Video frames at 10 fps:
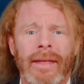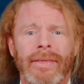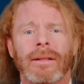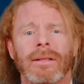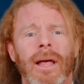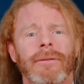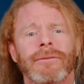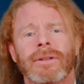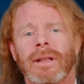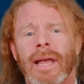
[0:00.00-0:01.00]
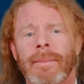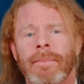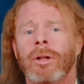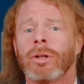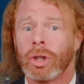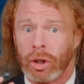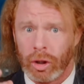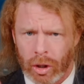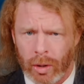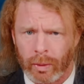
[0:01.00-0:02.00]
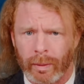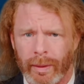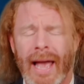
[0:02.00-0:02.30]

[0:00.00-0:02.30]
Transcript: that loves to label you